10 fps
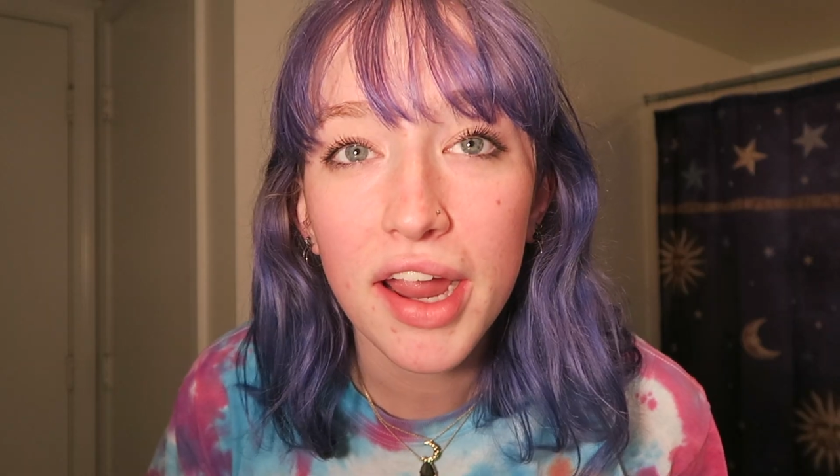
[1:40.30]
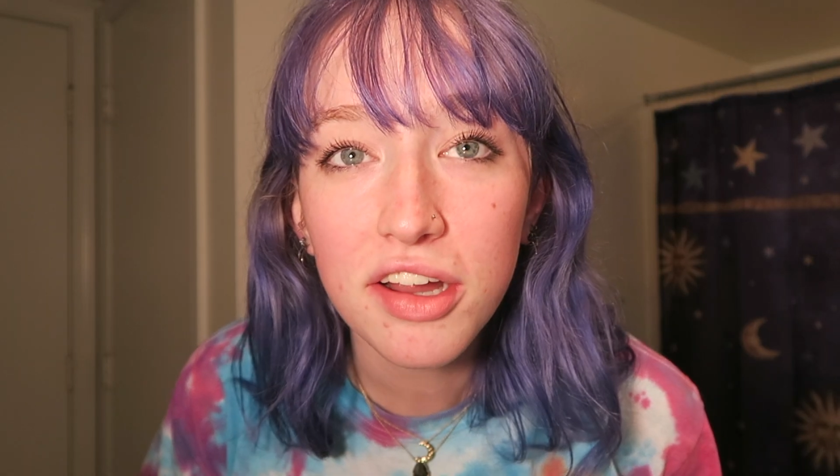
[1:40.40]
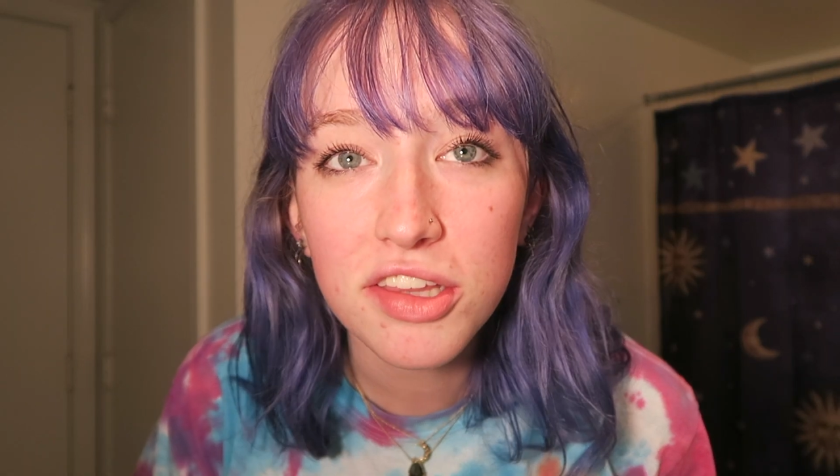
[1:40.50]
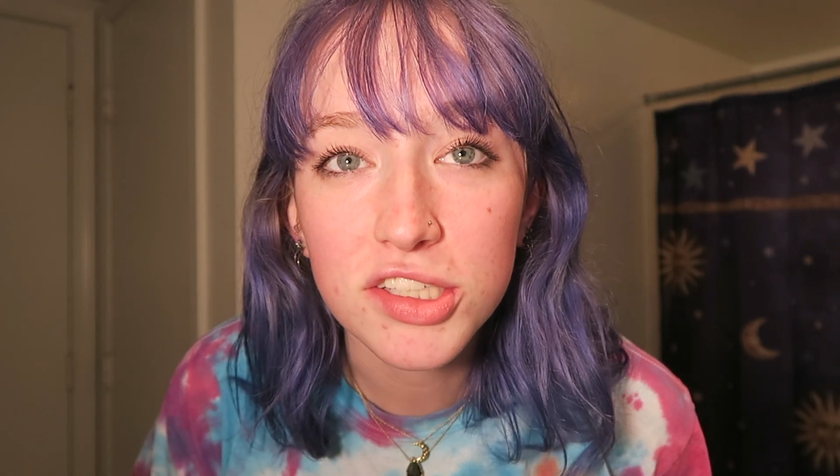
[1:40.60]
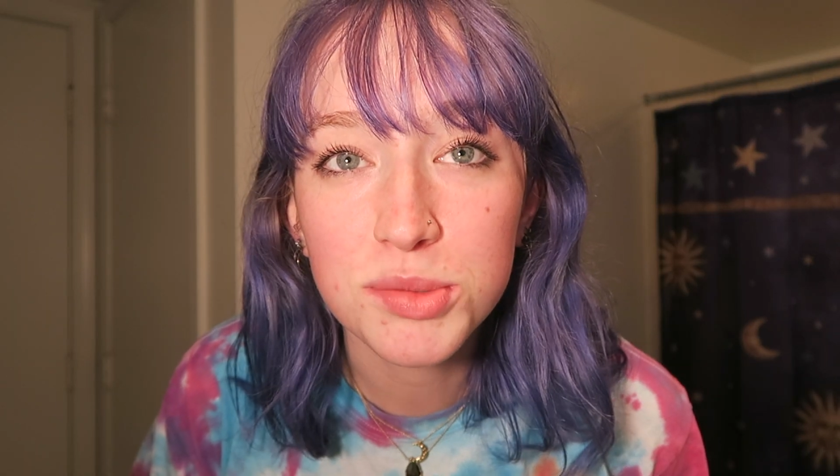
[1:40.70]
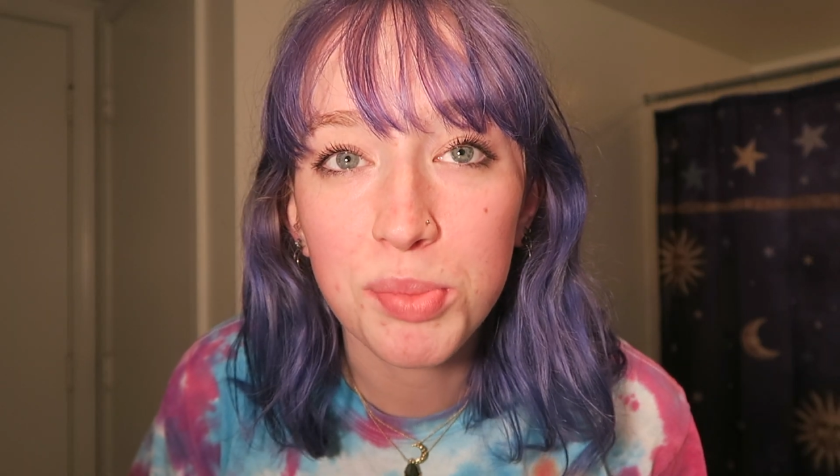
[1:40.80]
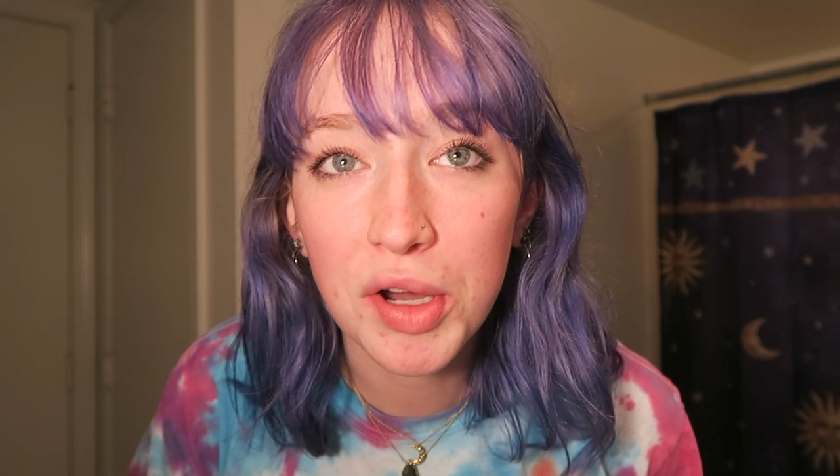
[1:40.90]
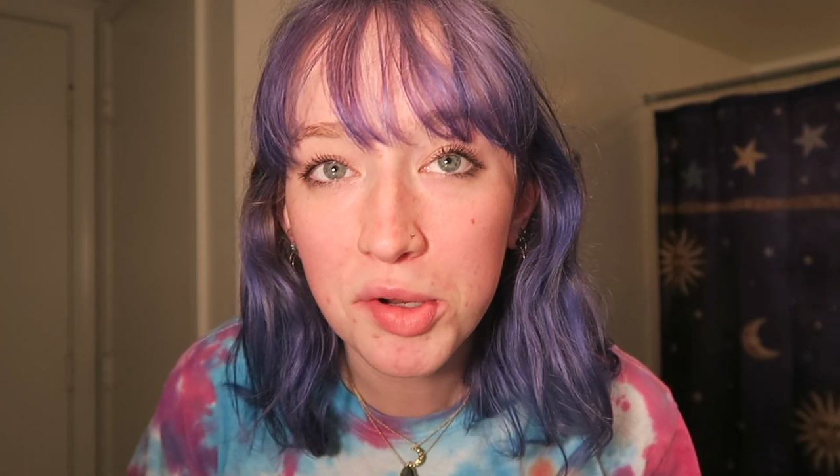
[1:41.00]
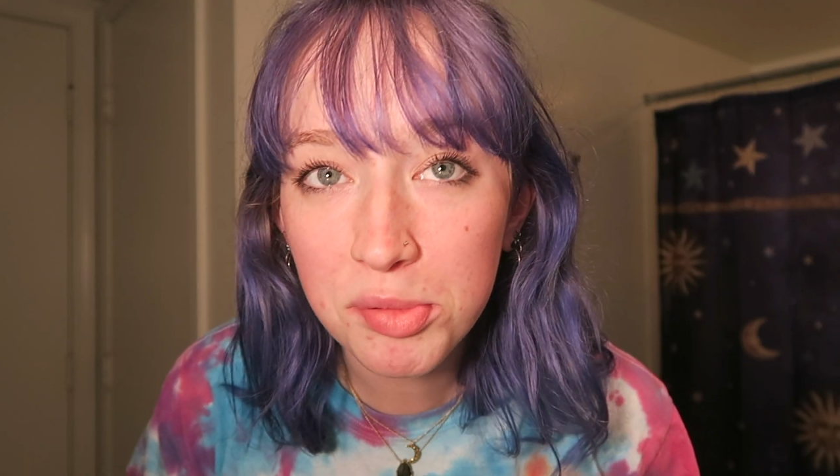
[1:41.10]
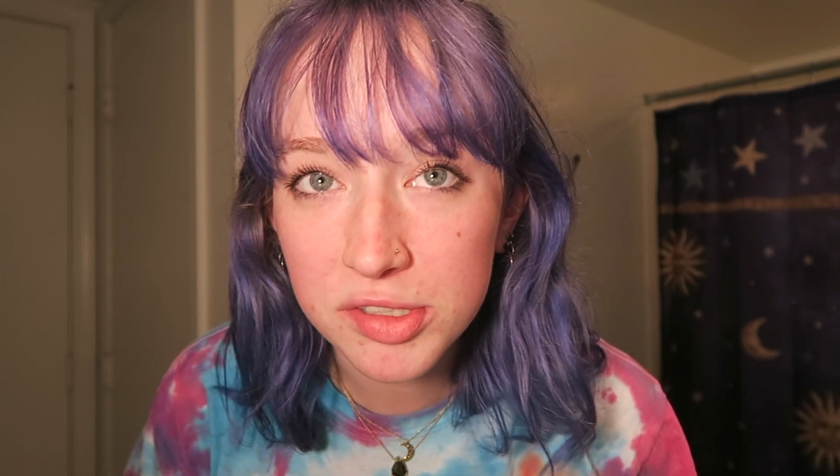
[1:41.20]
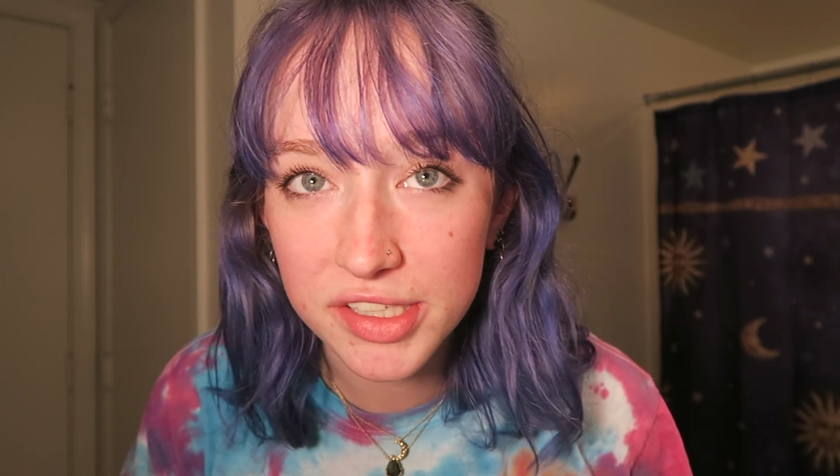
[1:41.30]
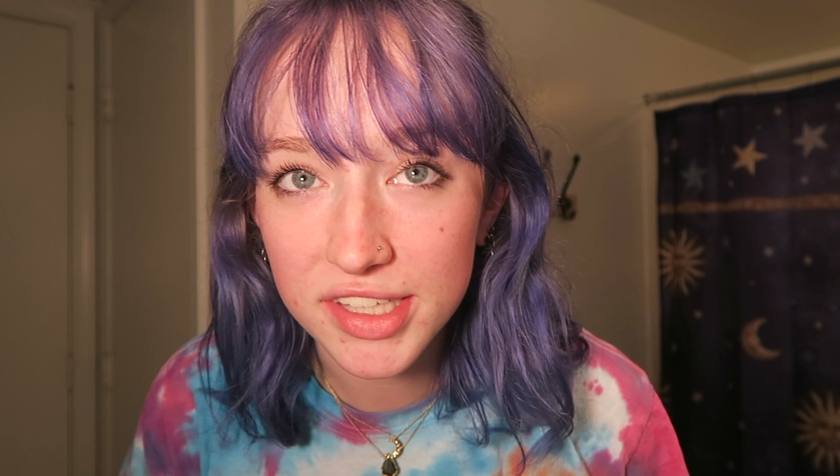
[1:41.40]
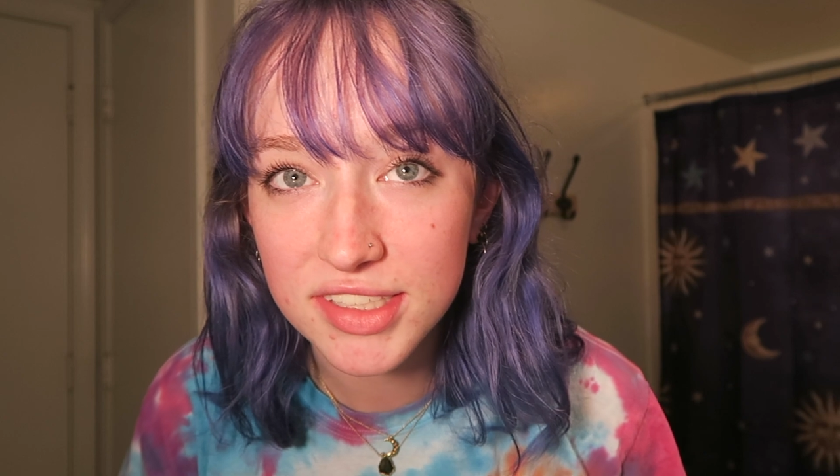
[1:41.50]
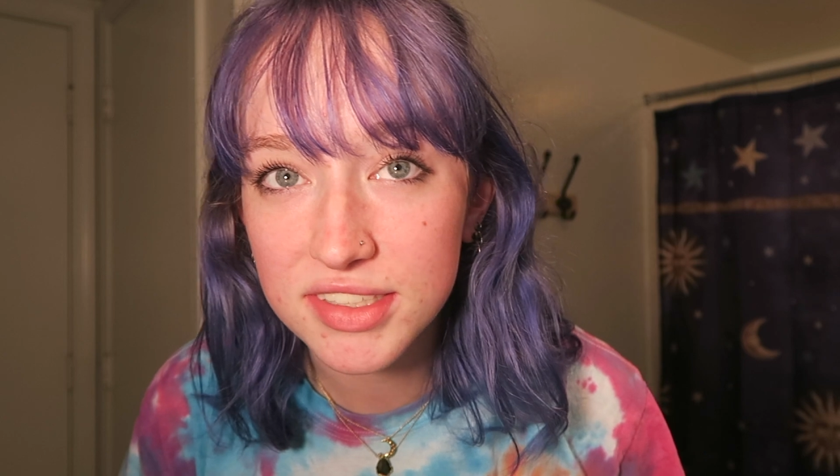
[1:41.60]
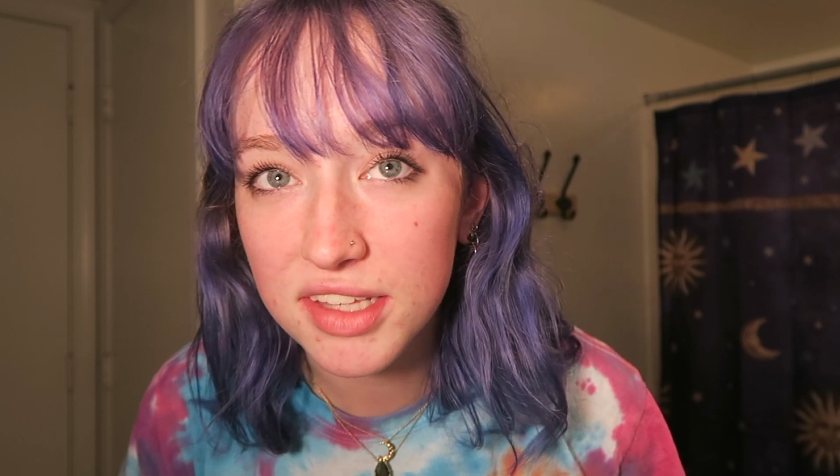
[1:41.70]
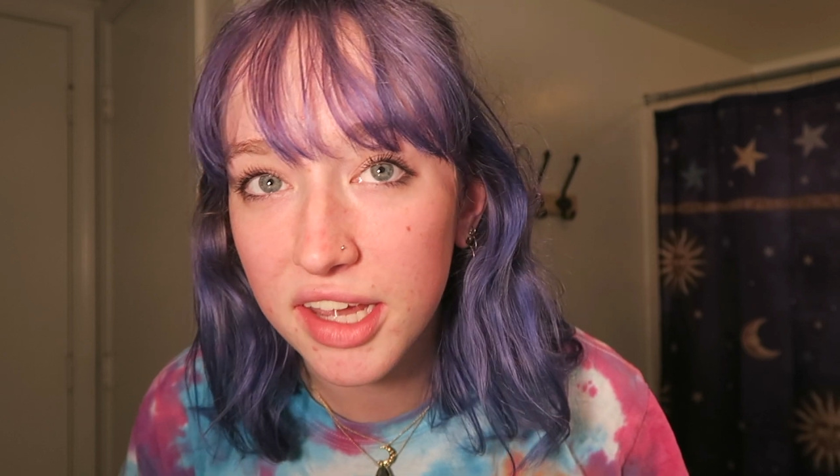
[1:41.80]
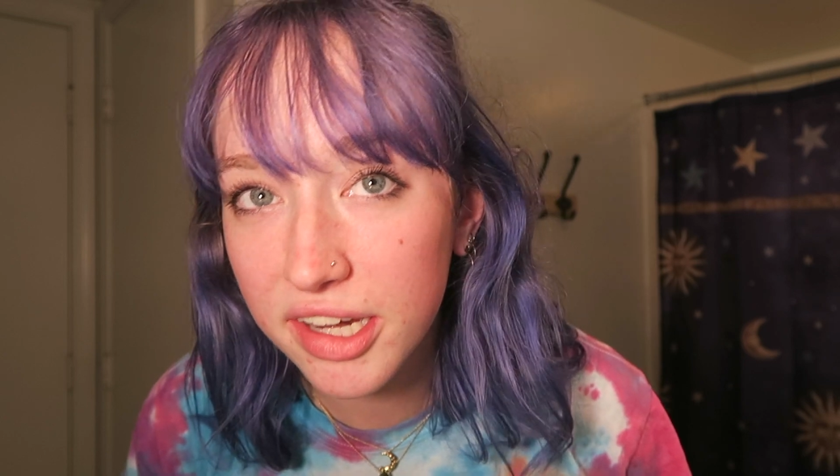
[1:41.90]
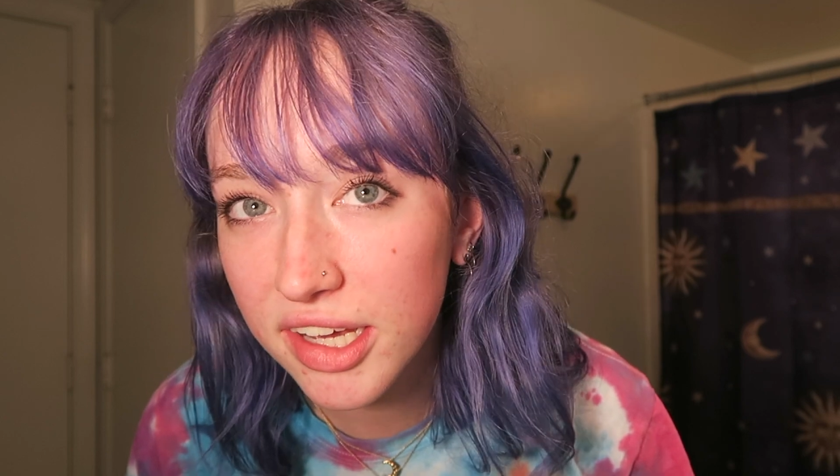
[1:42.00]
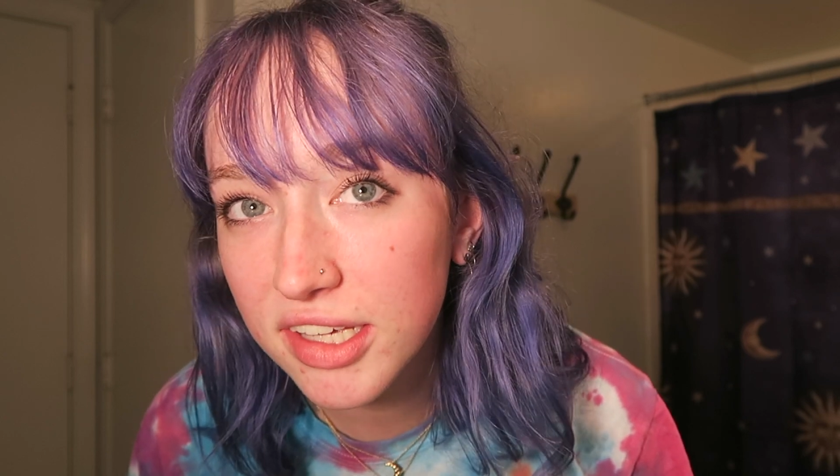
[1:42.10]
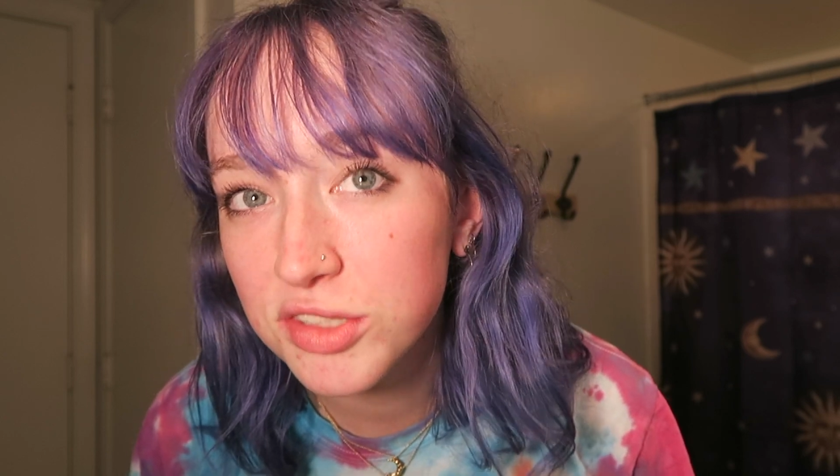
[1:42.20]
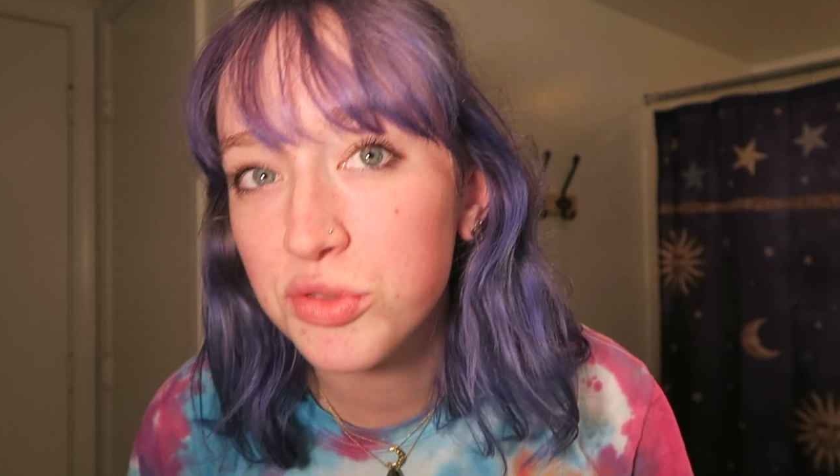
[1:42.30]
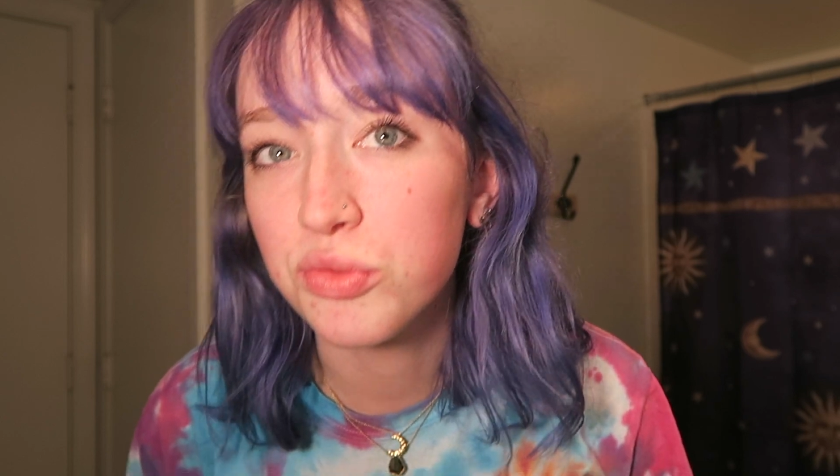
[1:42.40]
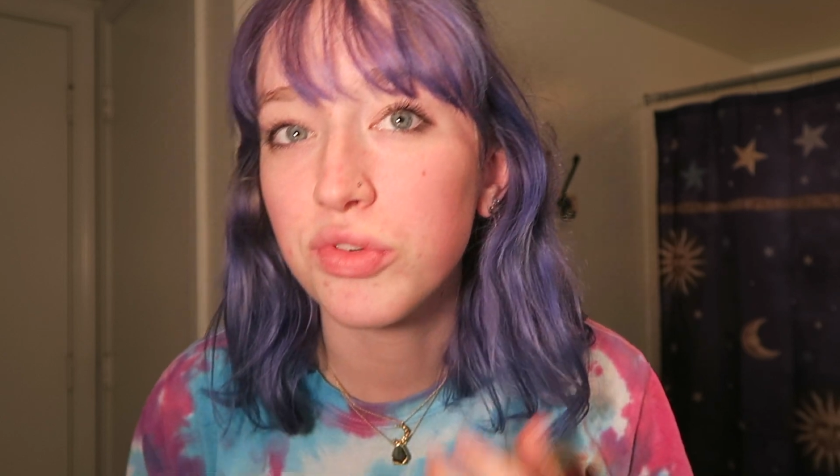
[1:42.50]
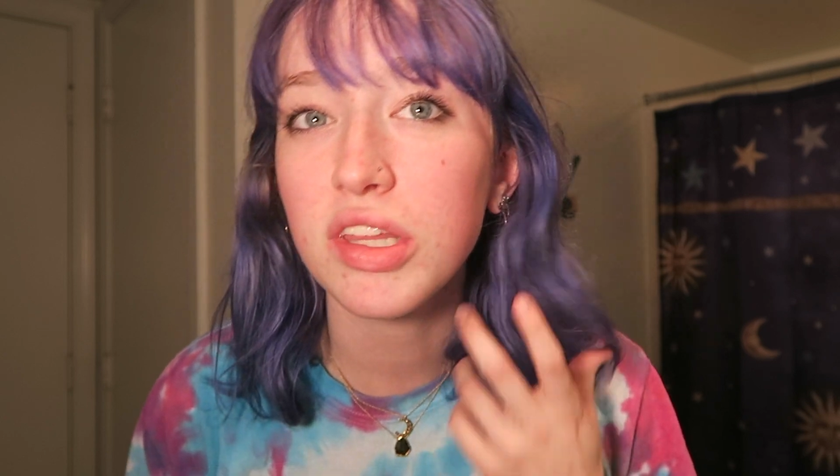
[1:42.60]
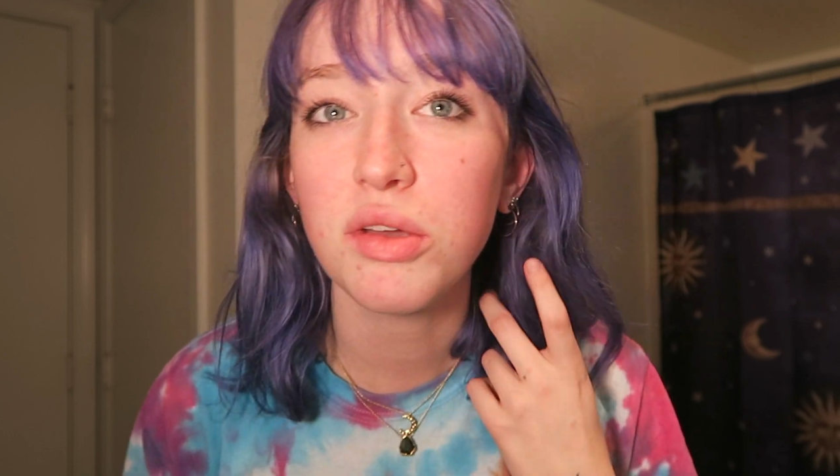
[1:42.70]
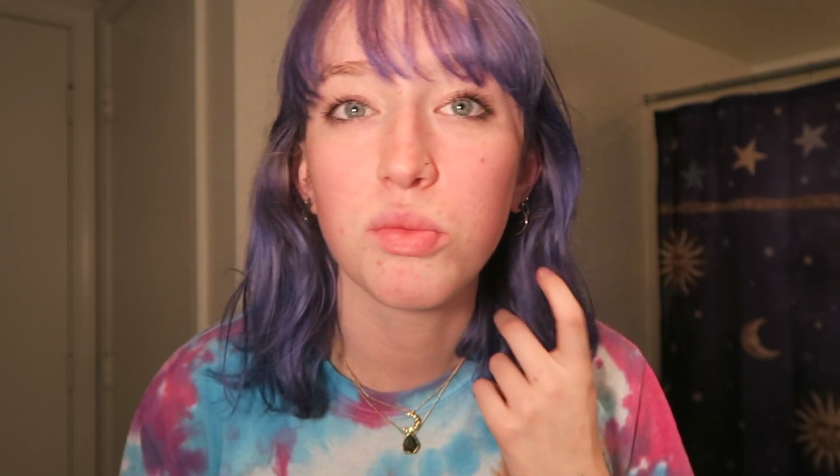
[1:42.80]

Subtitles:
hair looks purple in this lighting. It's really